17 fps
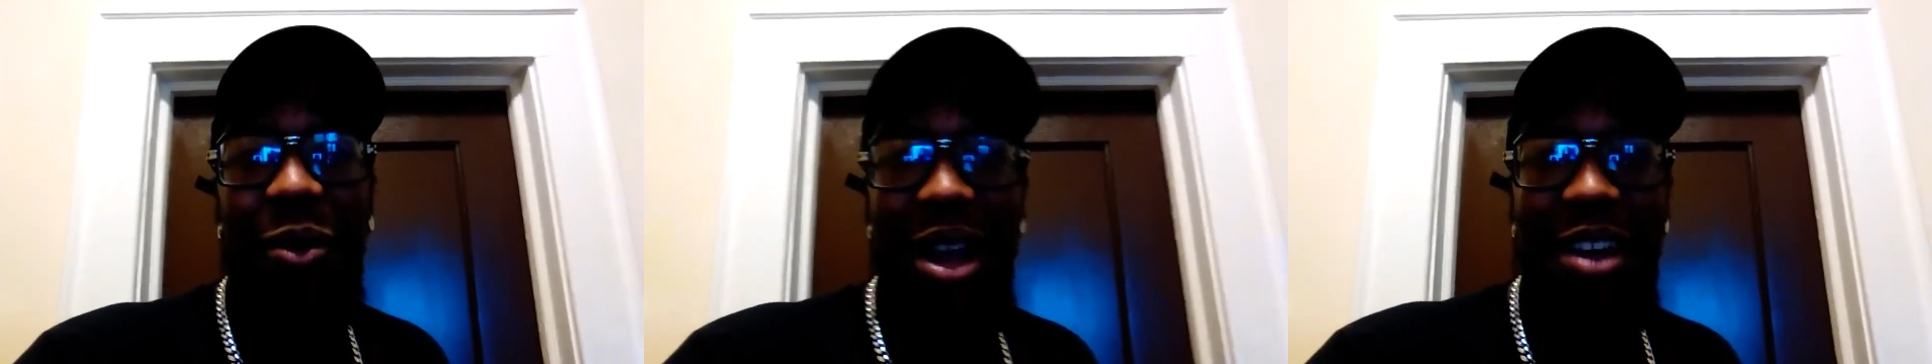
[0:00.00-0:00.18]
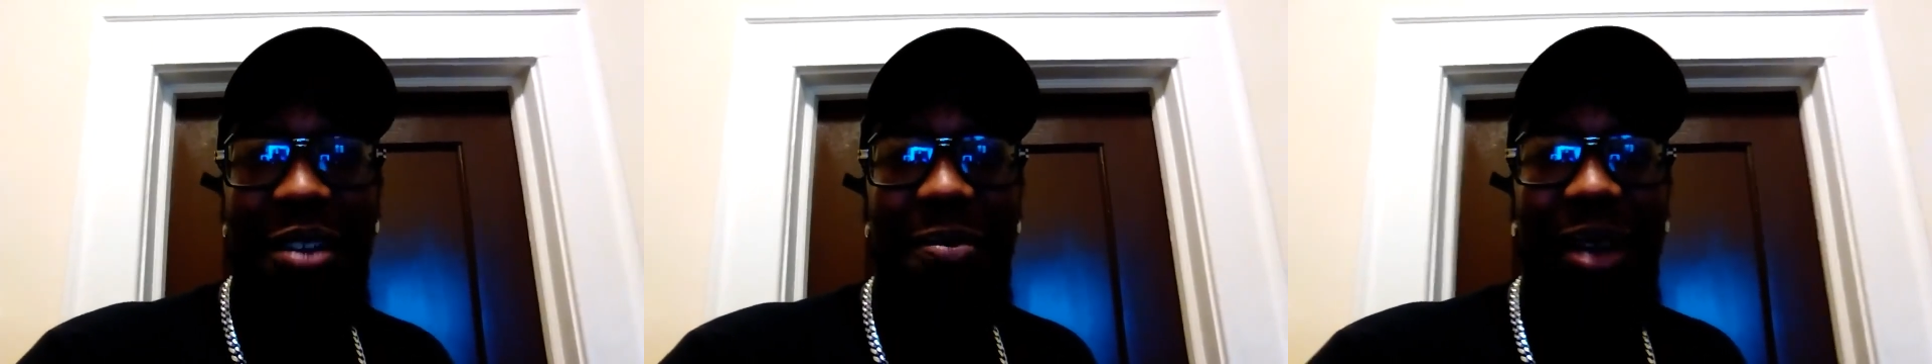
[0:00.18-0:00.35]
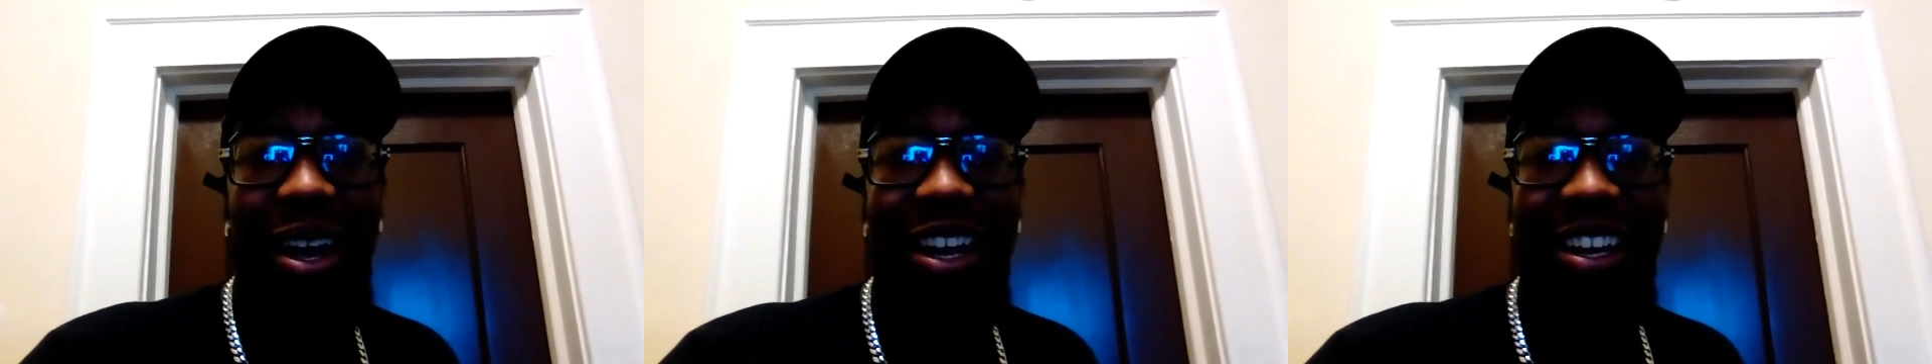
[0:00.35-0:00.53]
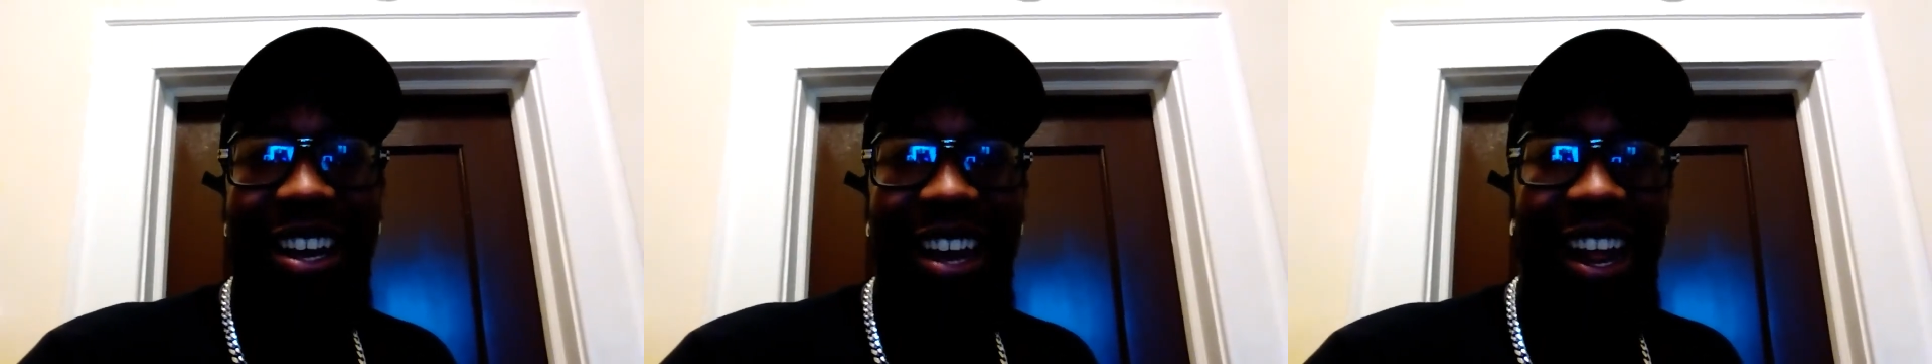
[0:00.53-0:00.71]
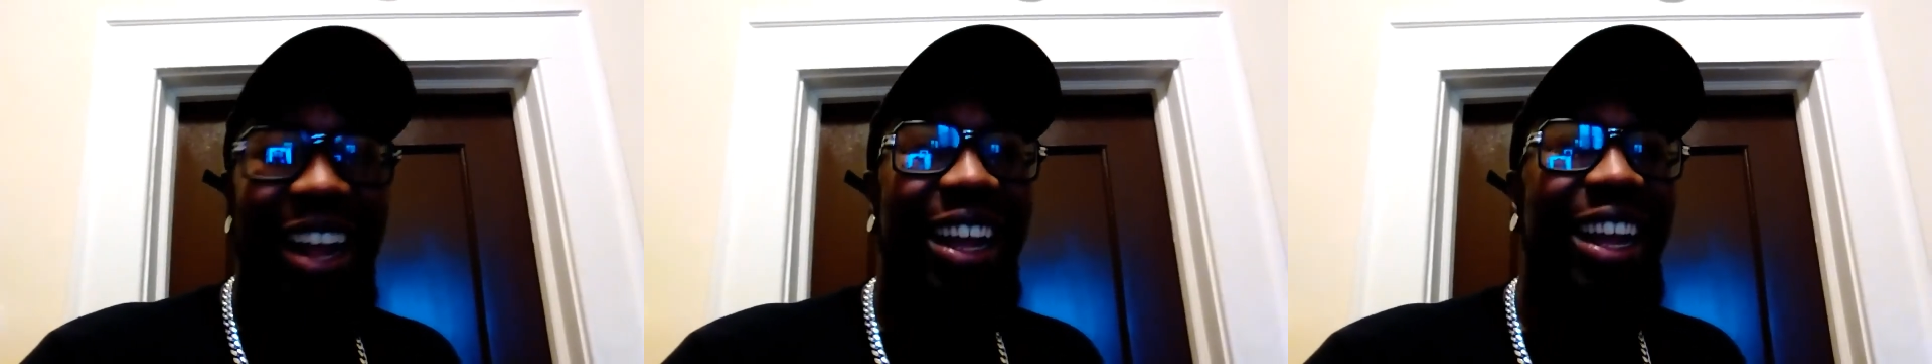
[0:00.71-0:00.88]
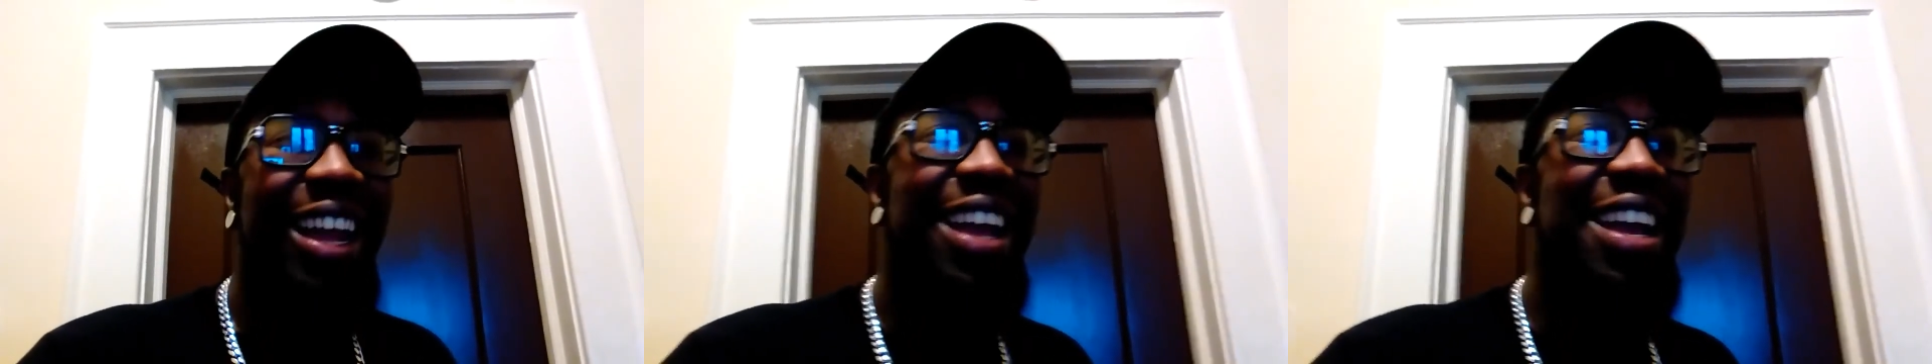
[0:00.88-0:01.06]
around my
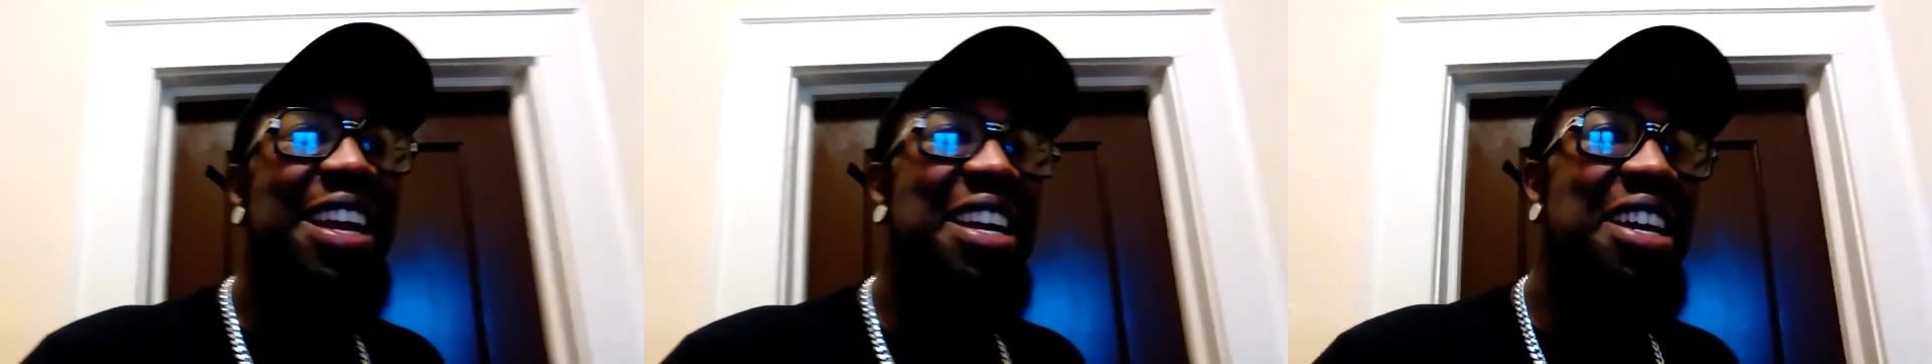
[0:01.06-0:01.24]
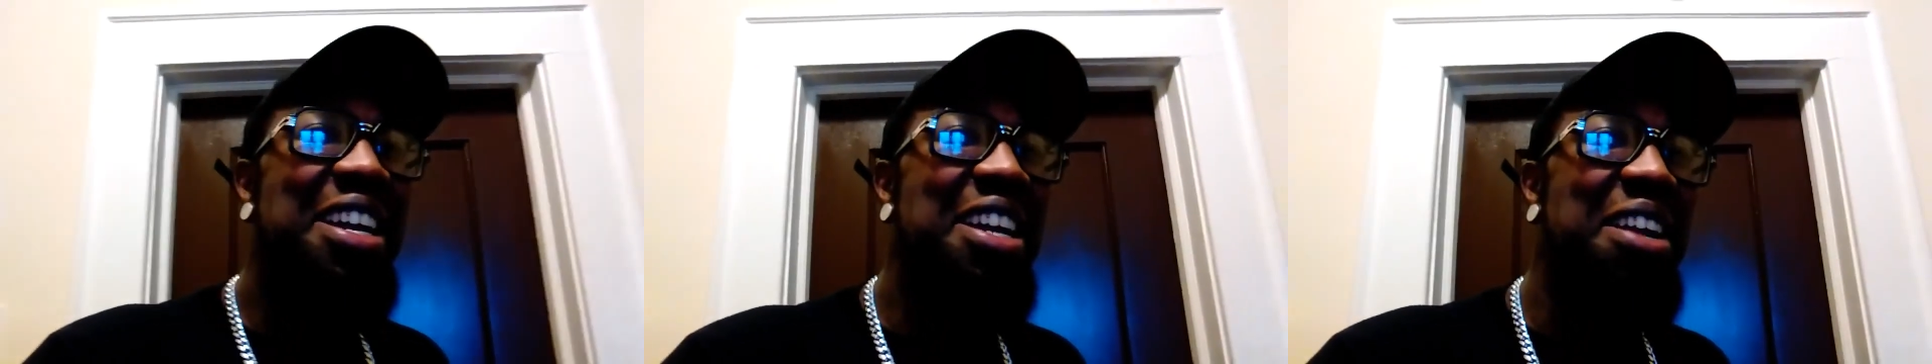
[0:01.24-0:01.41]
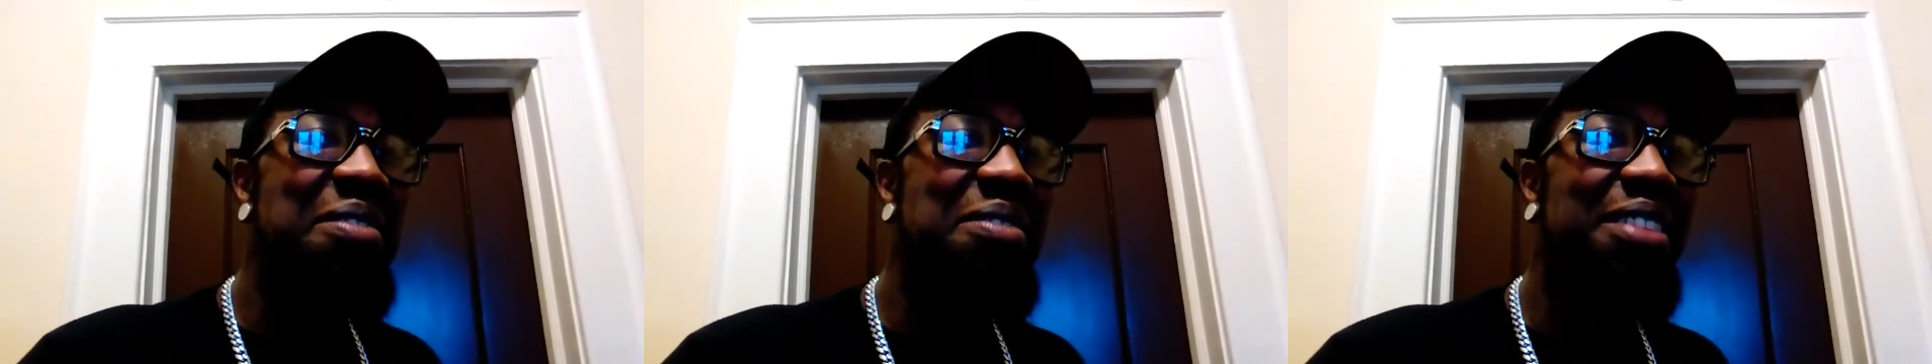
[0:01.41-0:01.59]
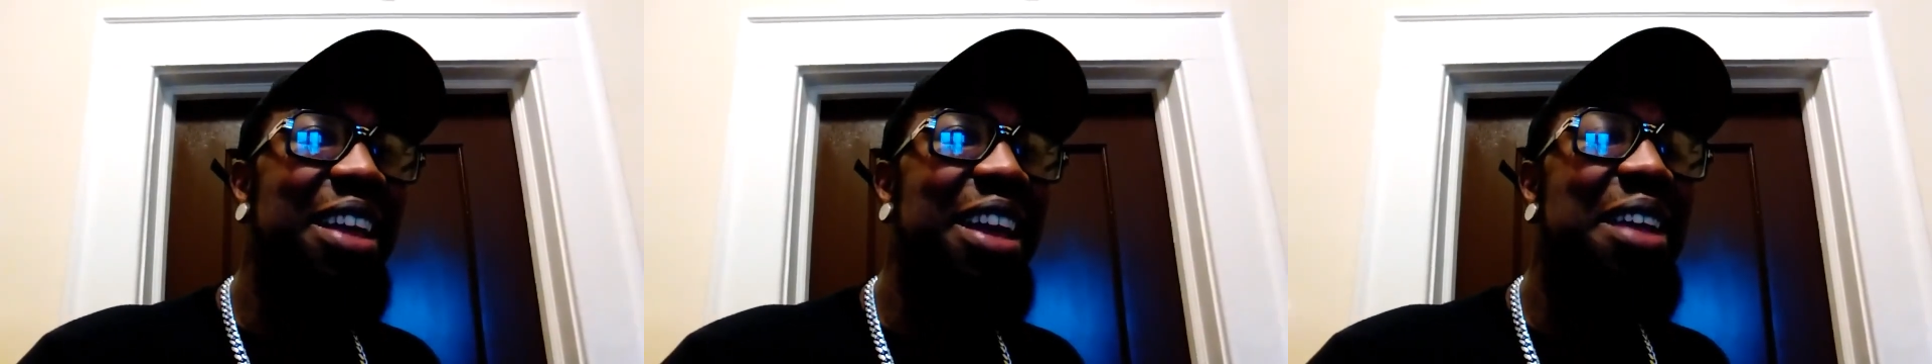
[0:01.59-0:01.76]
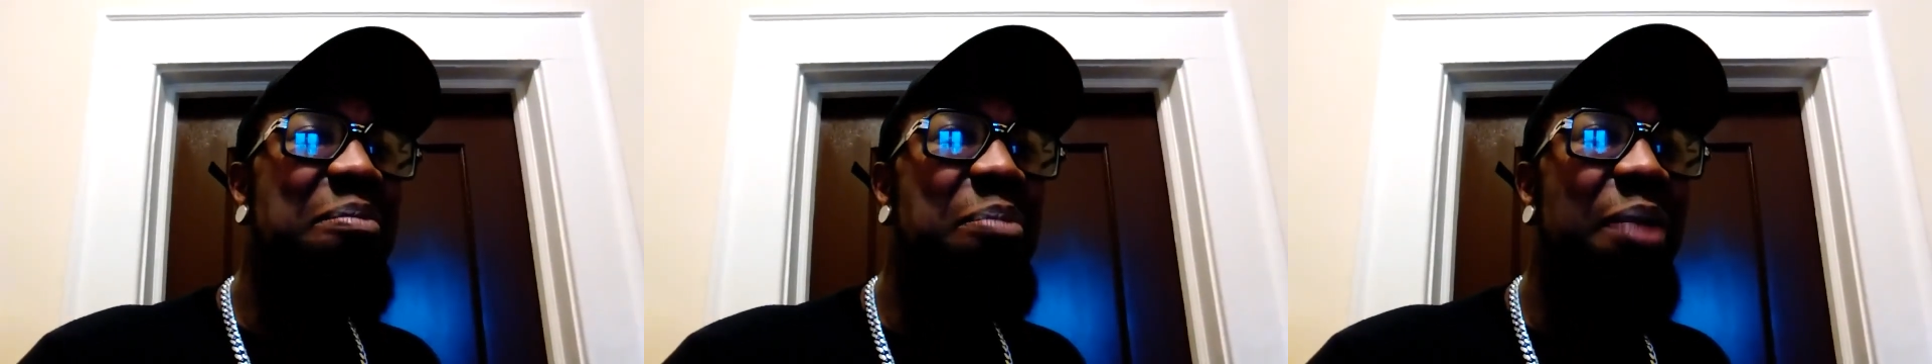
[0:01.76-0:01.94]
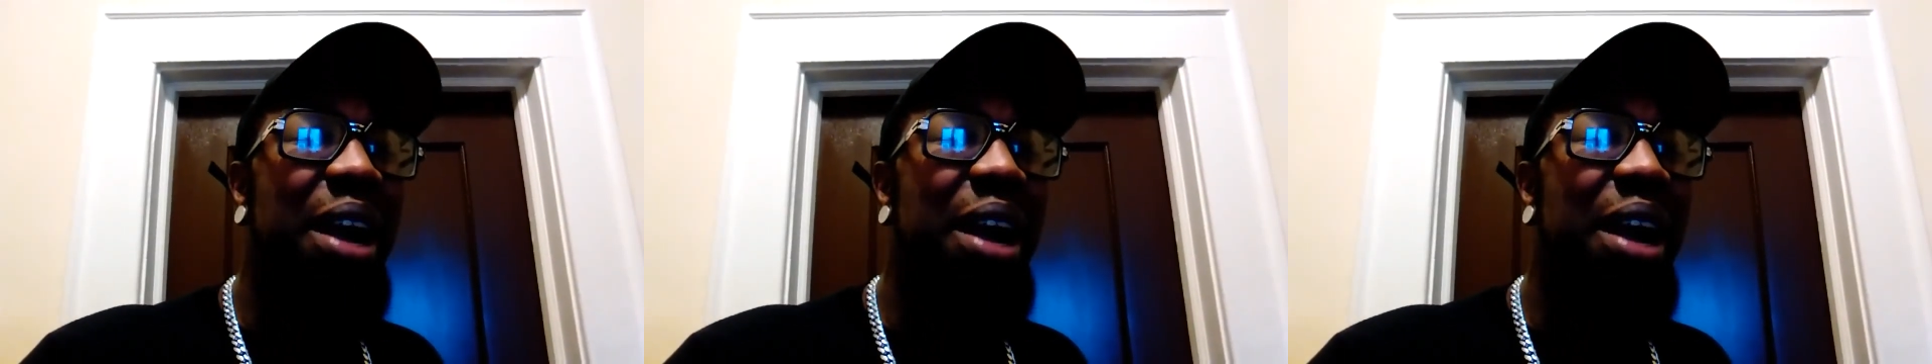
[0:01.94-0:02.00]
neck. You know what I'm saying?